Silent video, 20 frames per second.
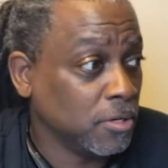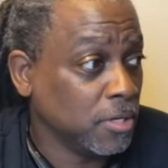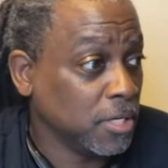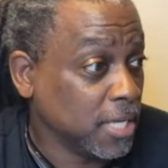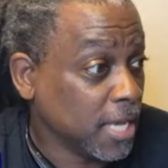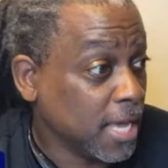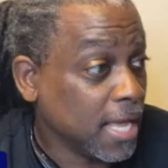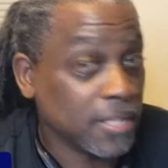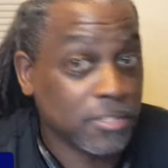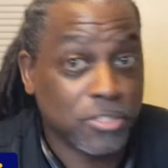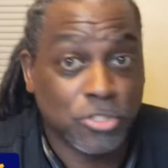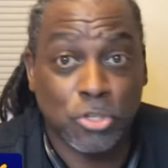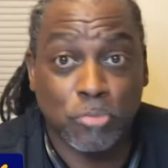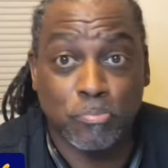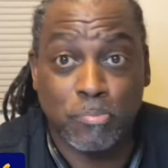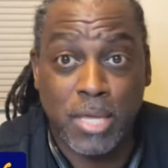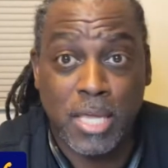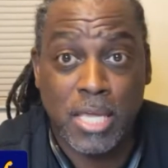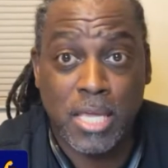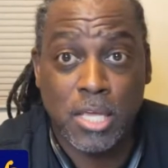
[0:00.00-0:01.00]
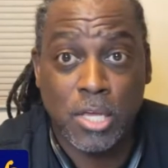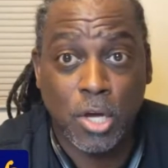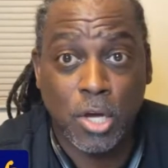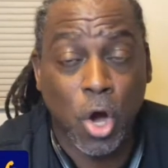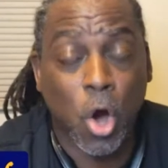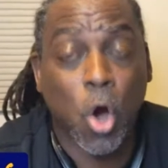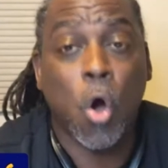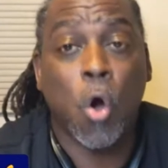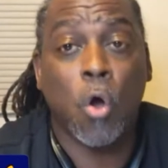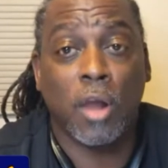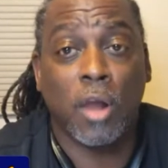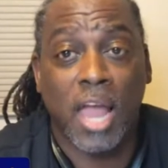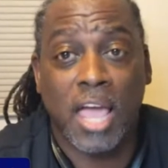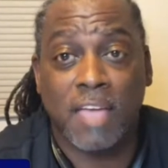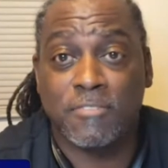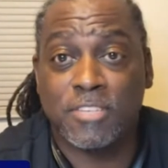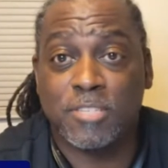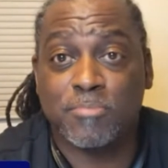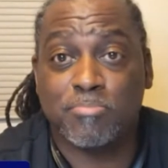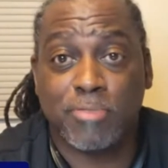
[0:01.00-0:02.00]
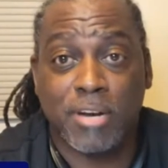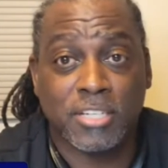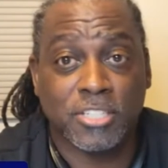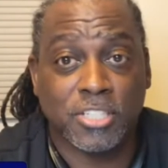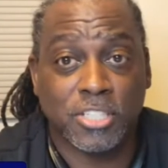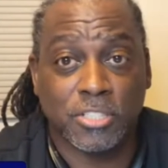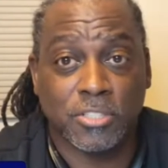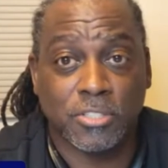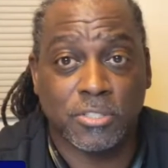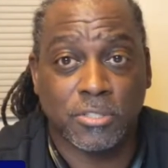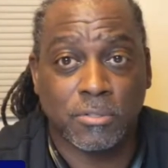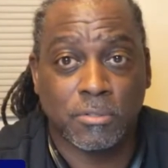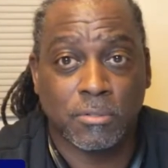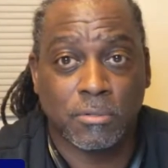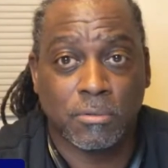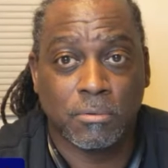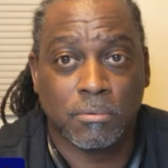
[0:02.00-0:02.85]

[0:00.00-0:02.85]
Yes, to me, all life is precious.